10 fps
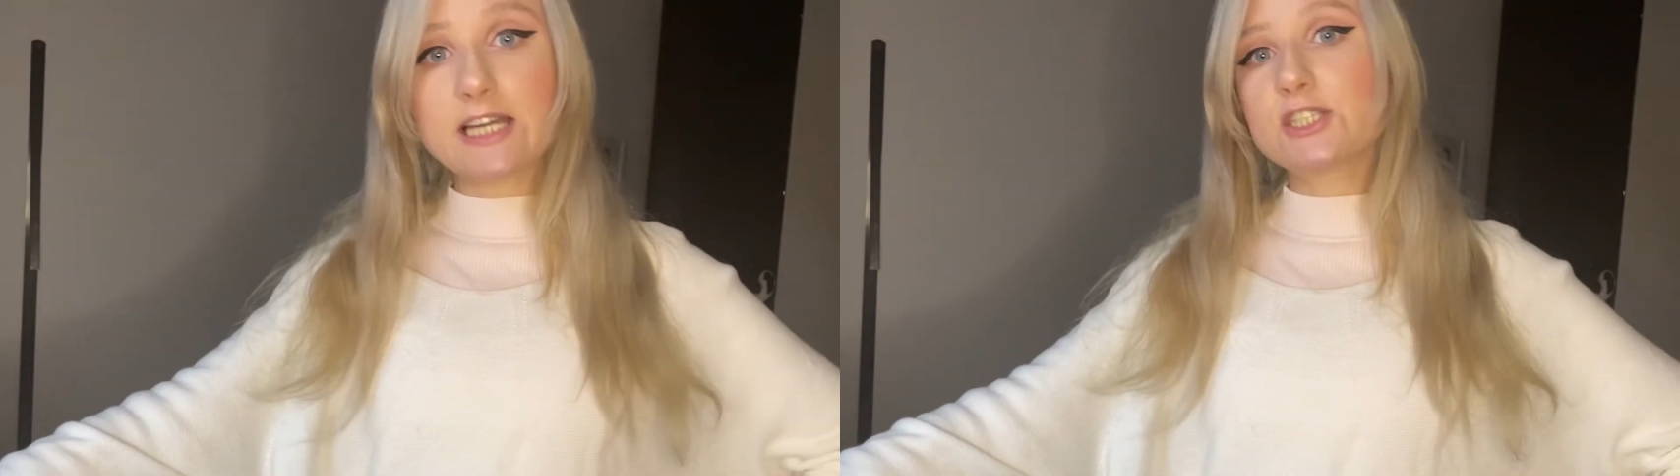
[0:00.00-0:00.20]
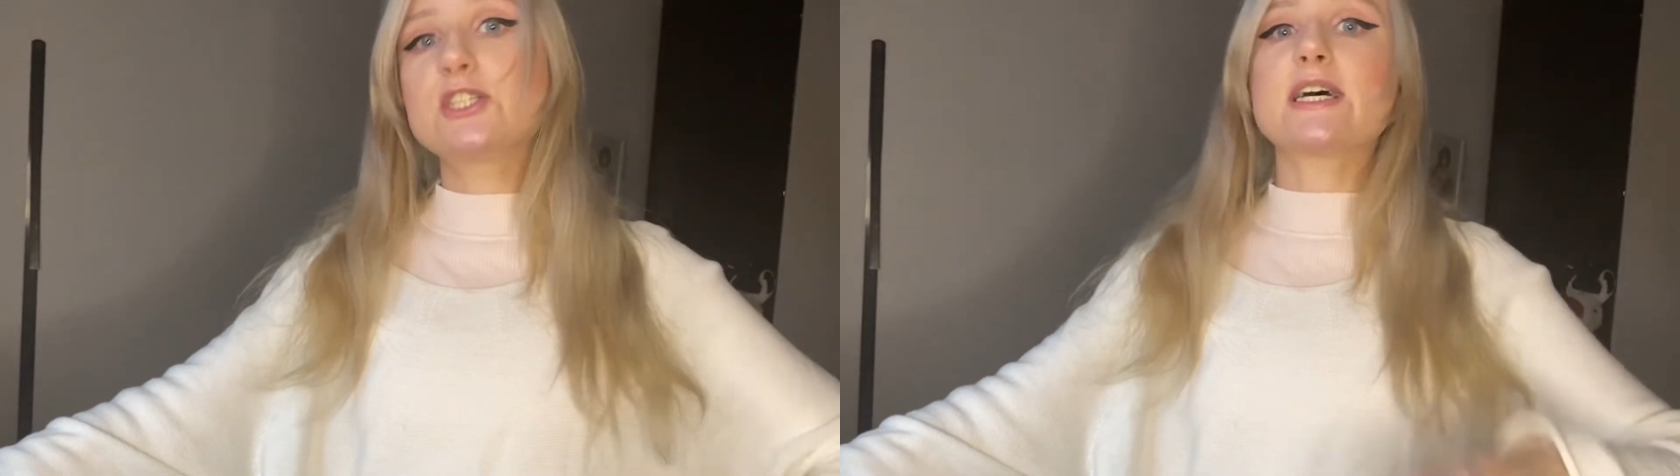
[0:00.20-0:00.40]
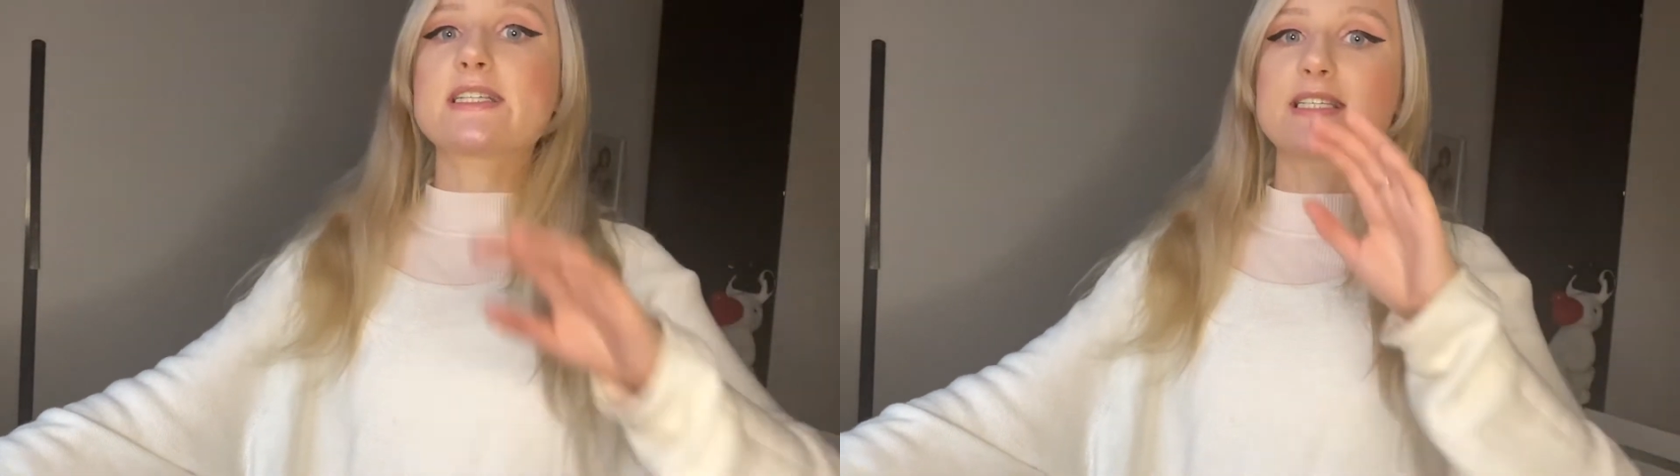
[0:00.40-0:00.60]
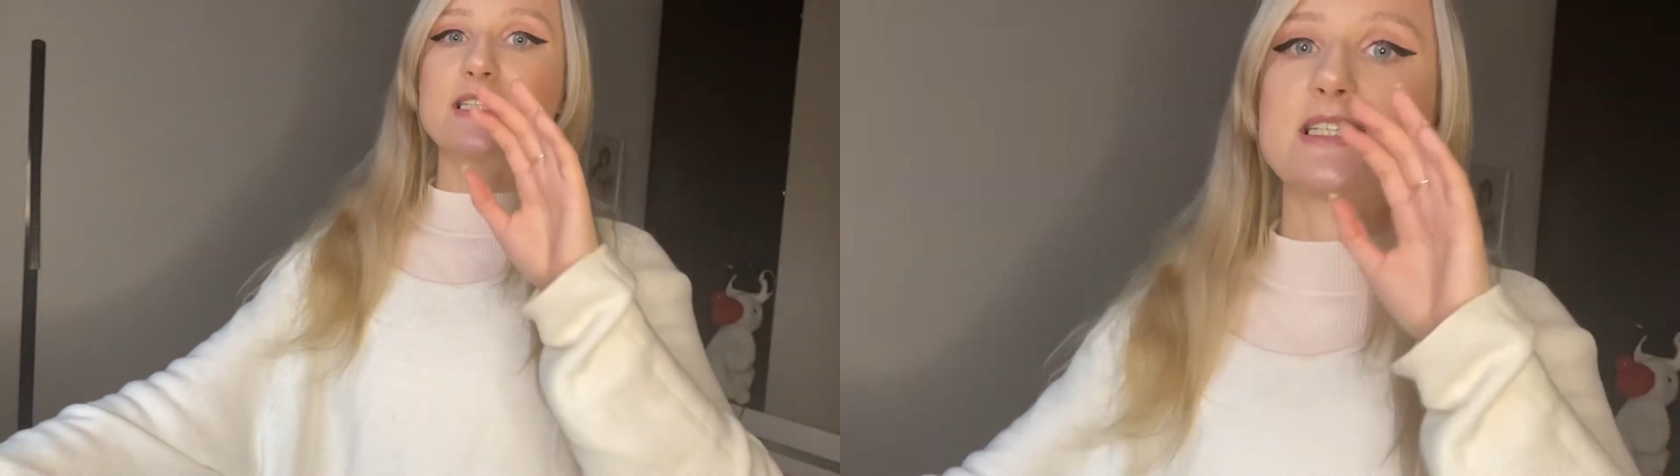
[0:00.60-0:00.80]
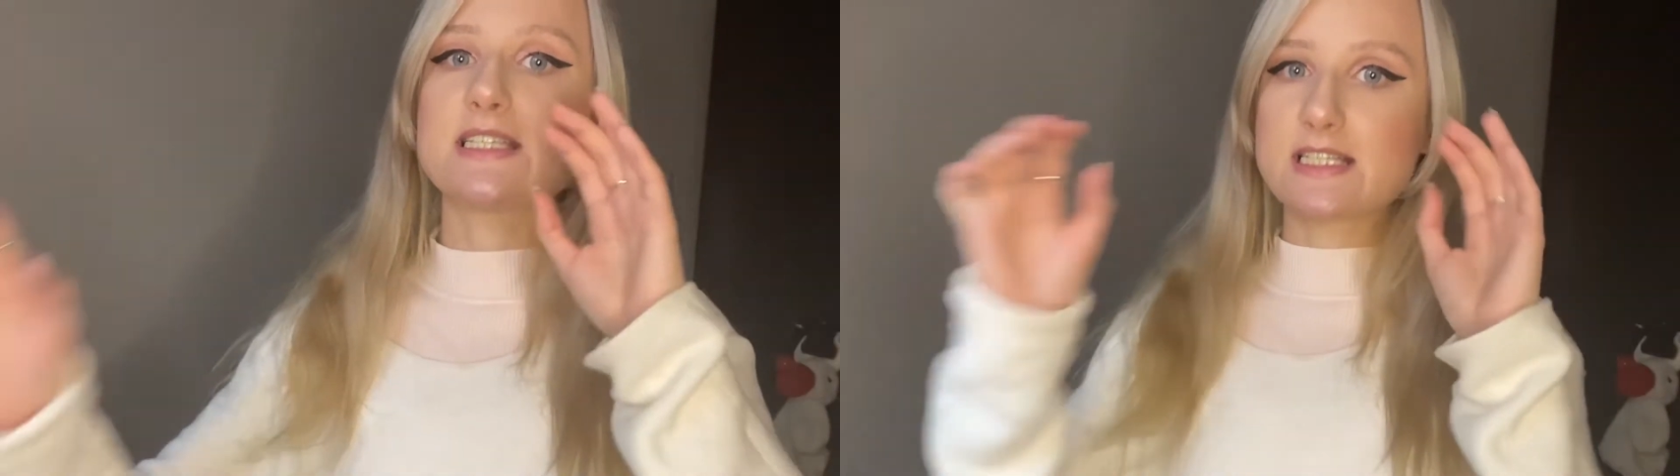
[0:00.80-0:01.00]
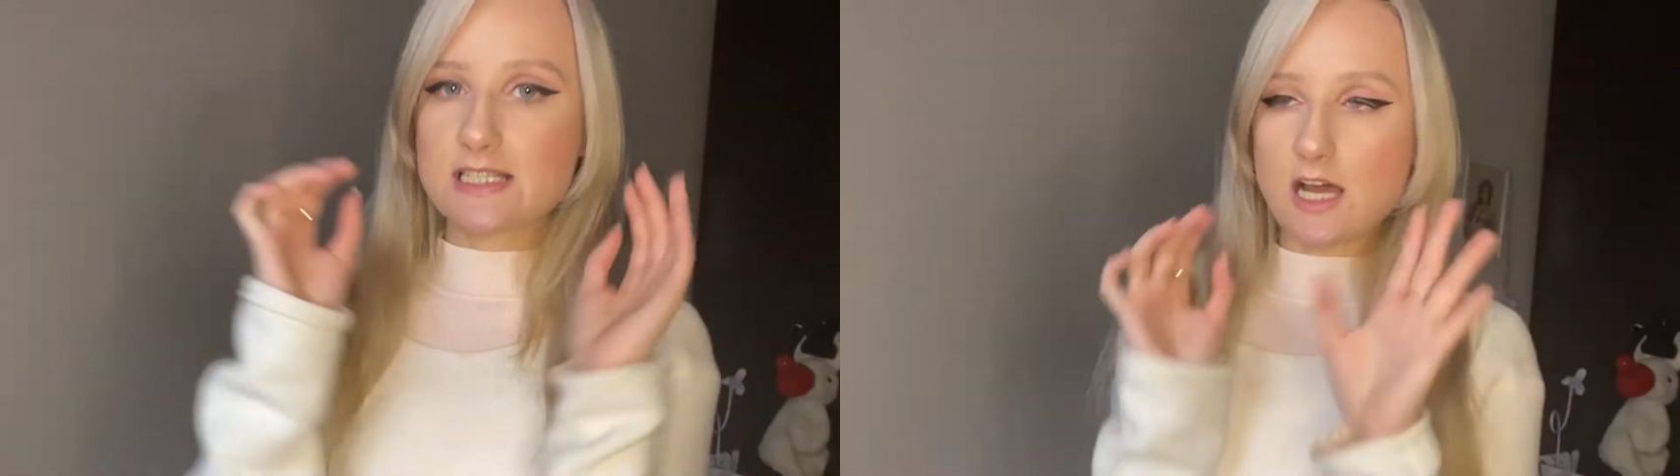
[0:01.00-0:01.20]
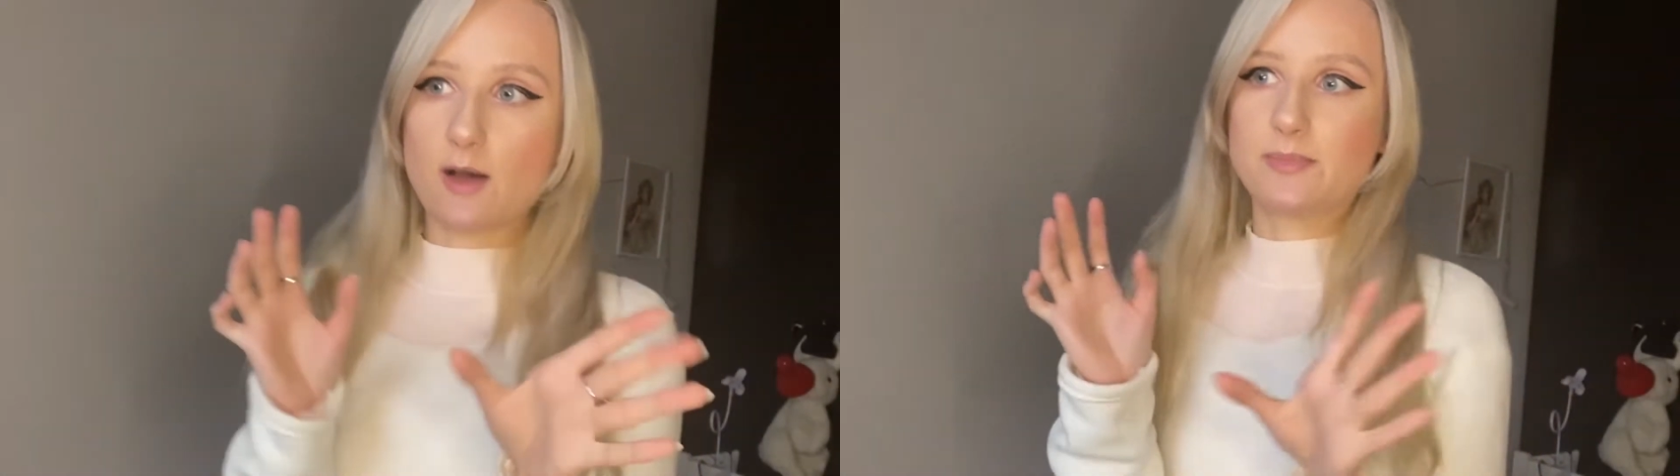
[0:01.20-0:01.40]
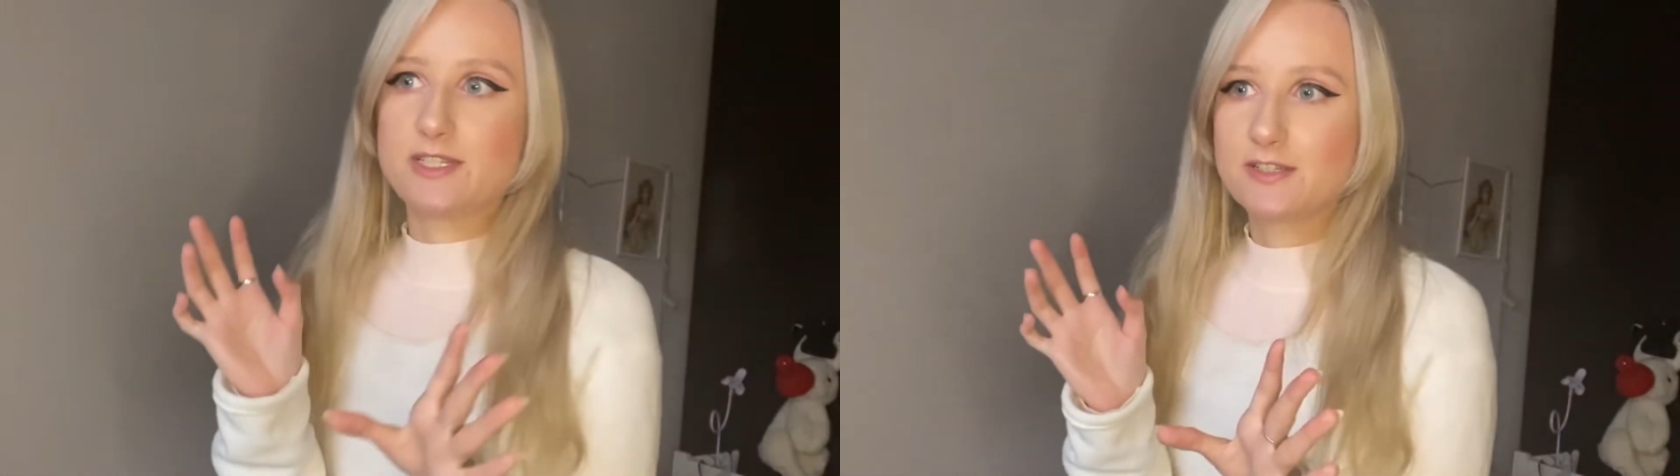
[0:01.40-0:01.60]
just
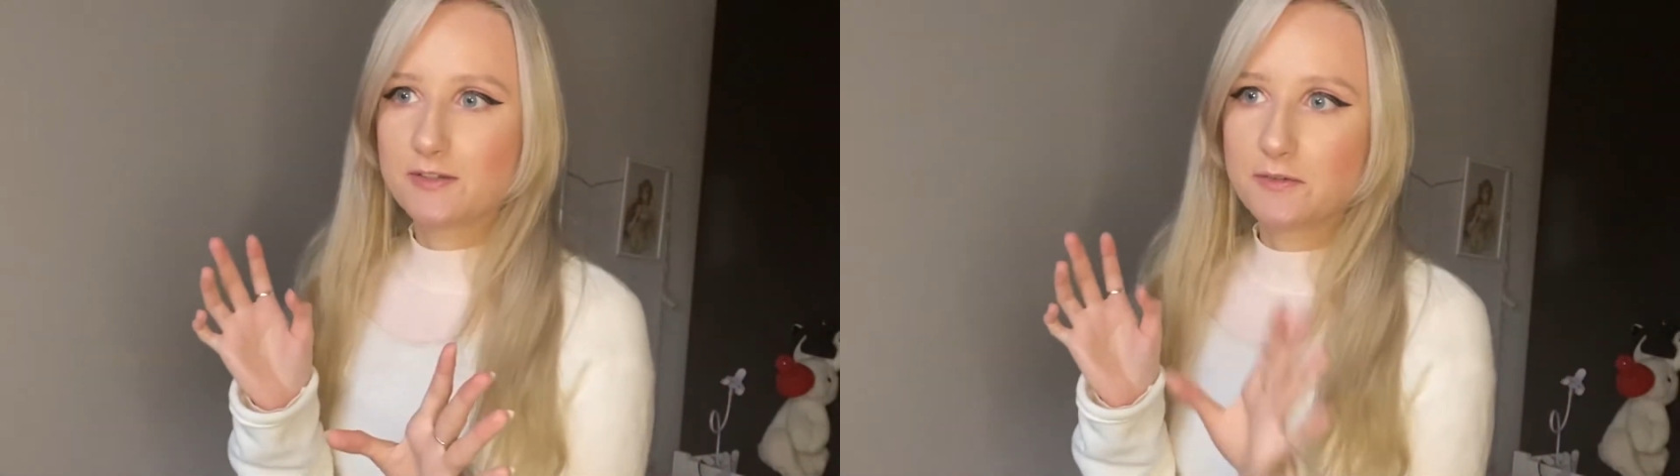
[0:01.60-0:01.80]
stopped